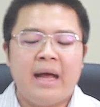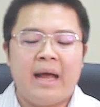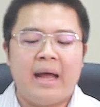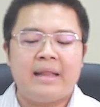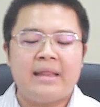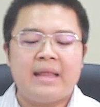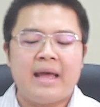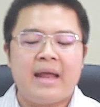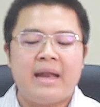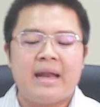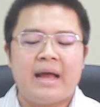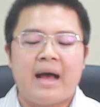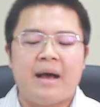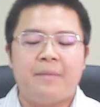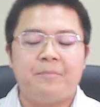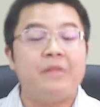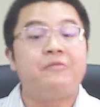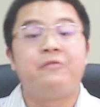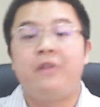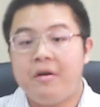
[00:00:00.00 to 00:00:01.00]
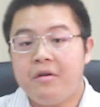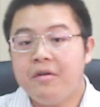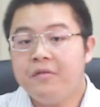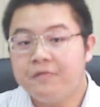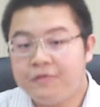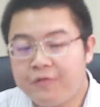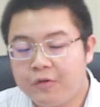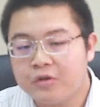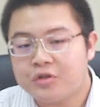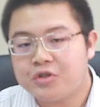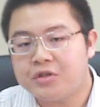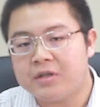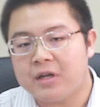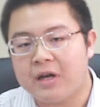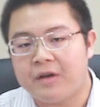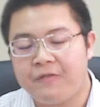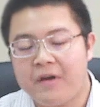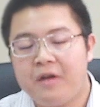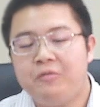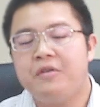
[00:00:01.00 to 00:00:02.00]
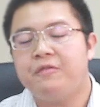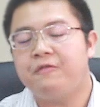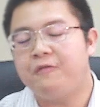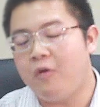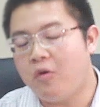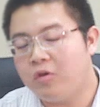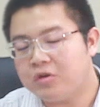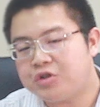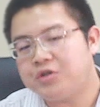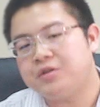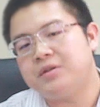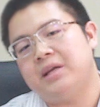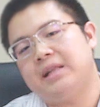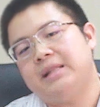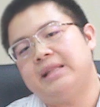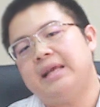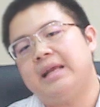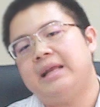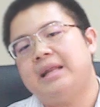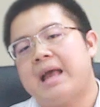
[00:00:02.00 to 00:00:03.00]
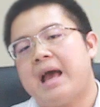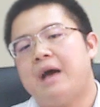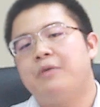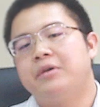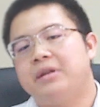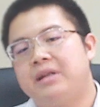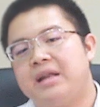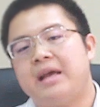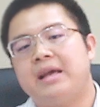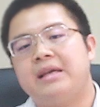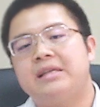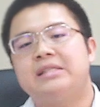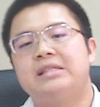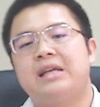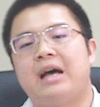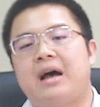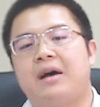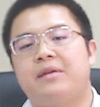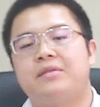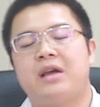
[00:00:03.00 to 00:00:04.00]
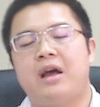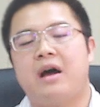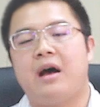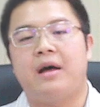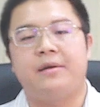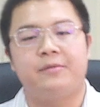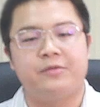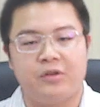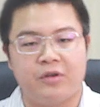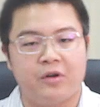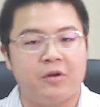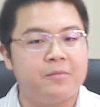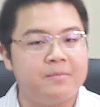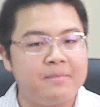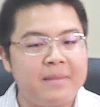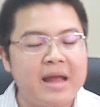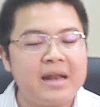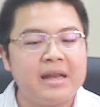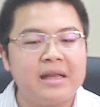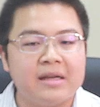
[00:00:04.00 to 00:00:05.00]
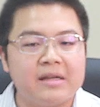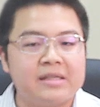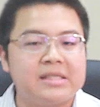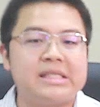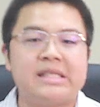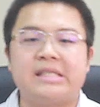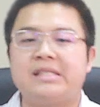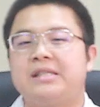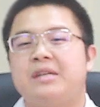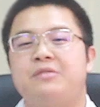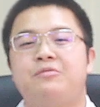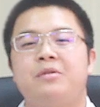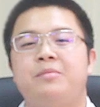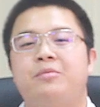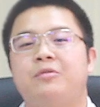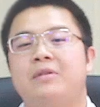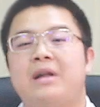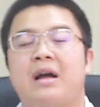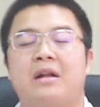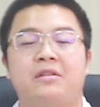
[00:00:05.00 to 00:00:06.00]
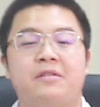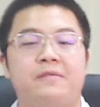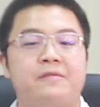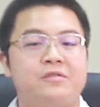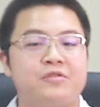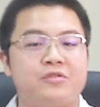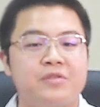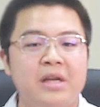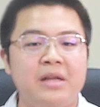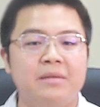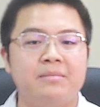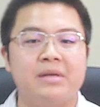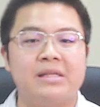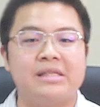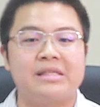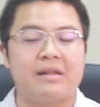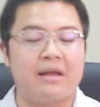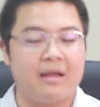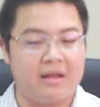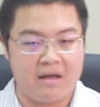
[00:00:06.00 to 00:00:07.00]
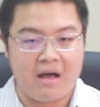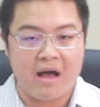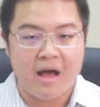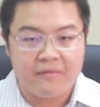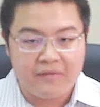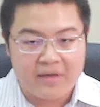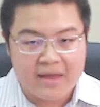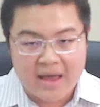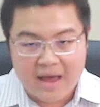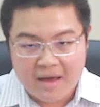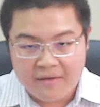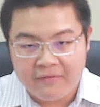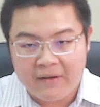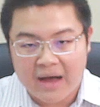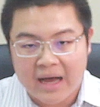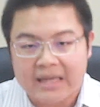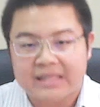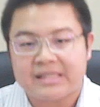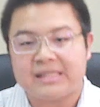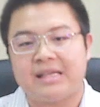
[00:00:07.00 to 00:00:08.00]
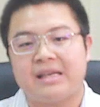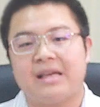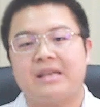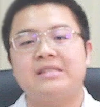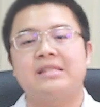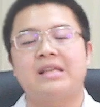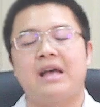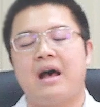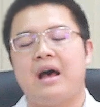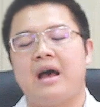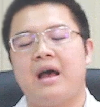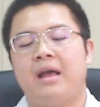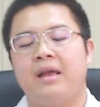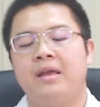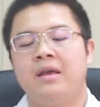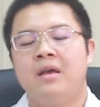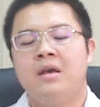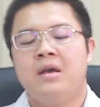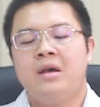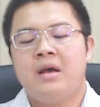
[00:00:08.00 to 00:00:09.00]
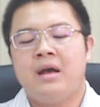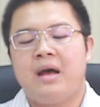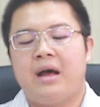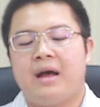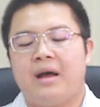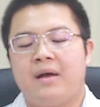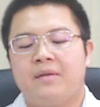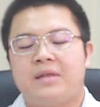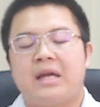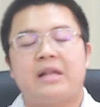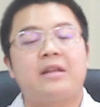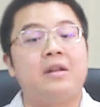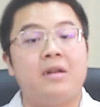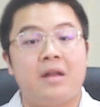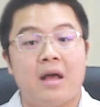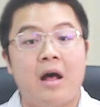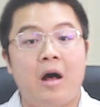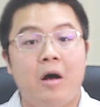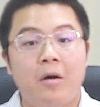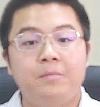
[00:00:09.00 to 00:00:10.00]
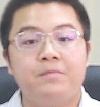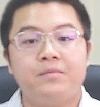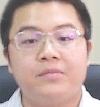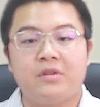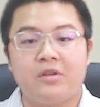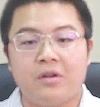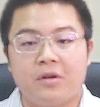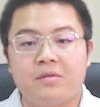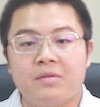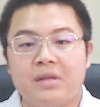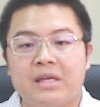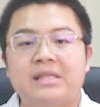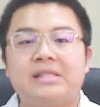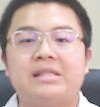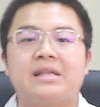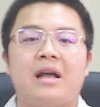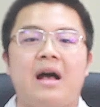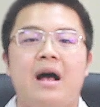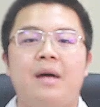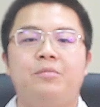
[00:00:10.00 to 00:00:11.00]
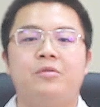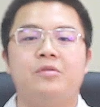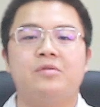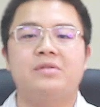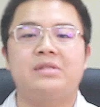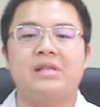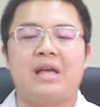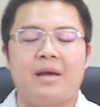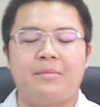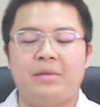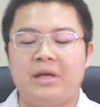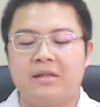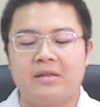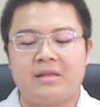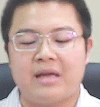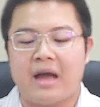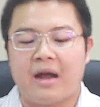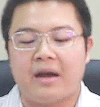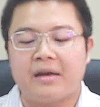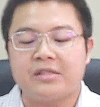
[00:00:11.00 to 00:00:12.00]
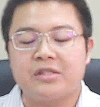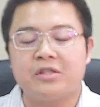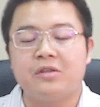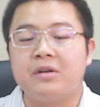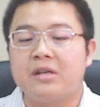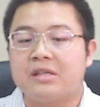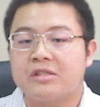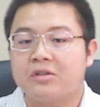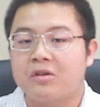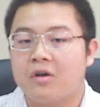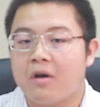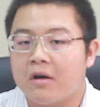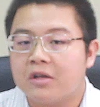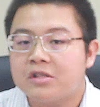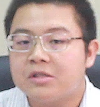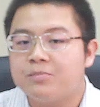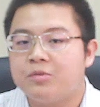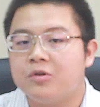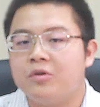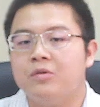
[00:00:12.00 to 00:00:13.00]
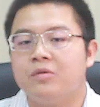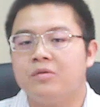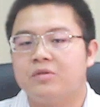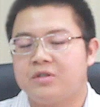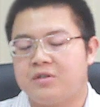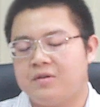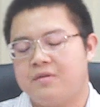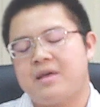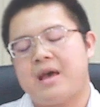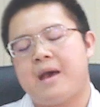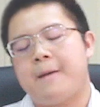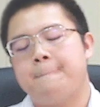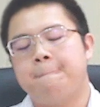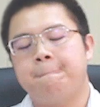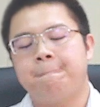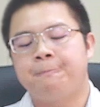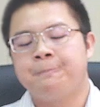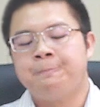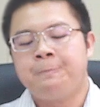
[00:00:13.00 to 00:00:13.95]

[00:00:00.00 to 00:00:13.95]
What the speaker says: And then, but very fortunately nowadays, there are many assisted reproductive treatments like IVF, ICSI that can help these couples. I mean, they are as good as gospel to them.